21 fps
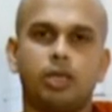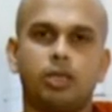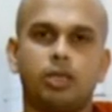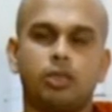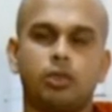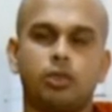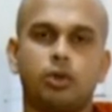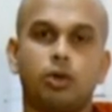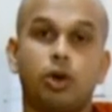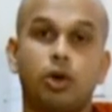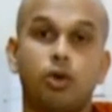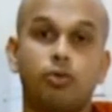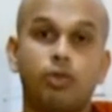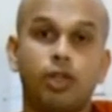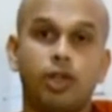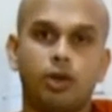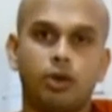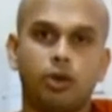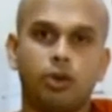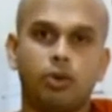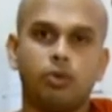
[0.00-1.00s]
So now we
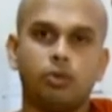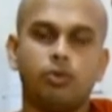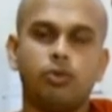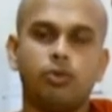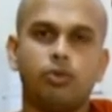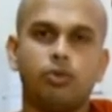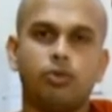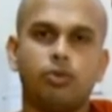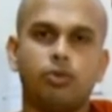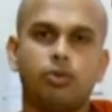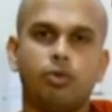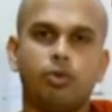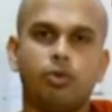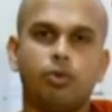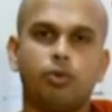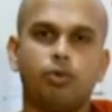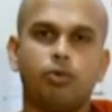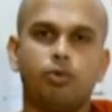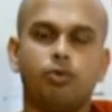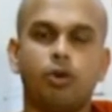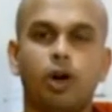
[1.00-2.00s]
know
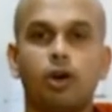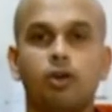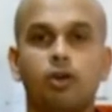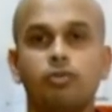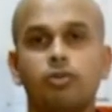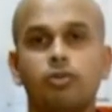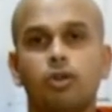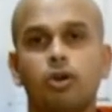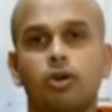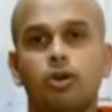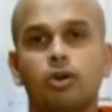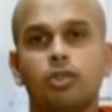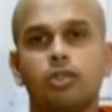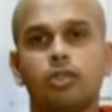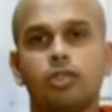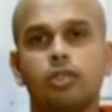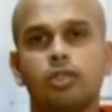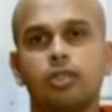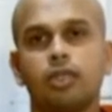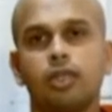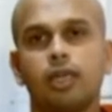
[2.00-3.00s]
one of
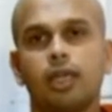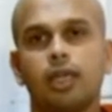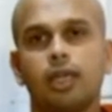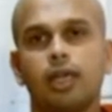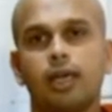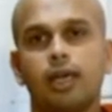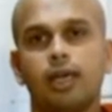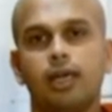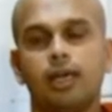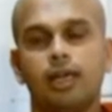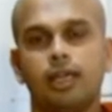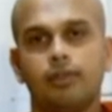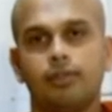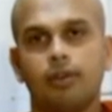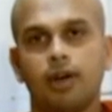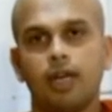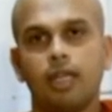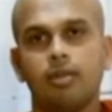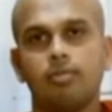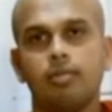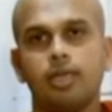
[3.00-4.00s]
those
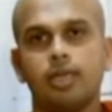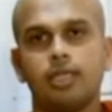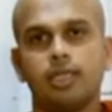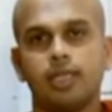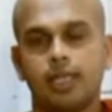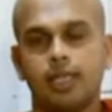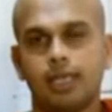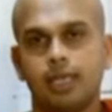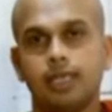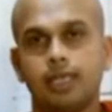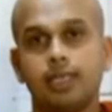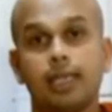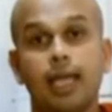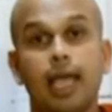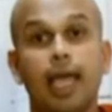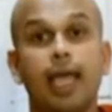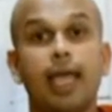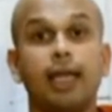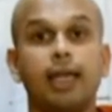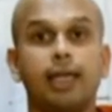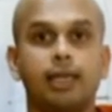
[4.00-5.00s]
defilements is
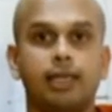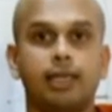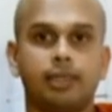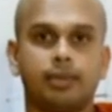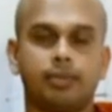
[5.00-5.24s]
anger.